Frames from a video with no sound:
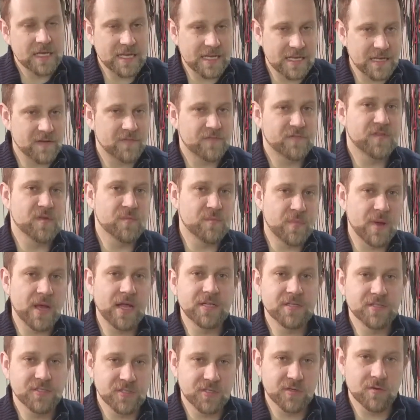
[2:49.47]
if the
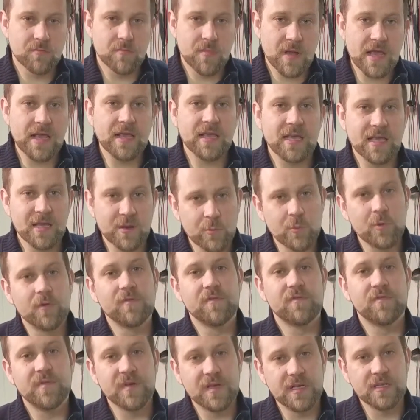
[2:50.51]
bends you're making will
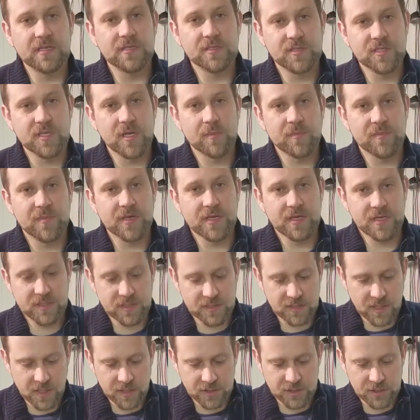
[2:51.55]
fit in something as
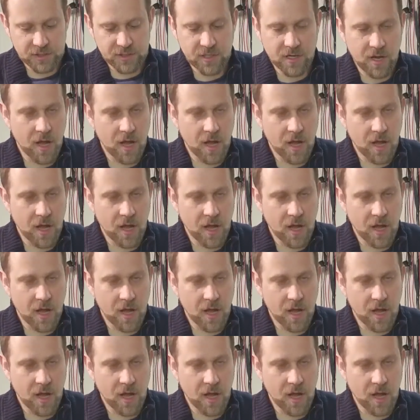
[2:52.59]
such.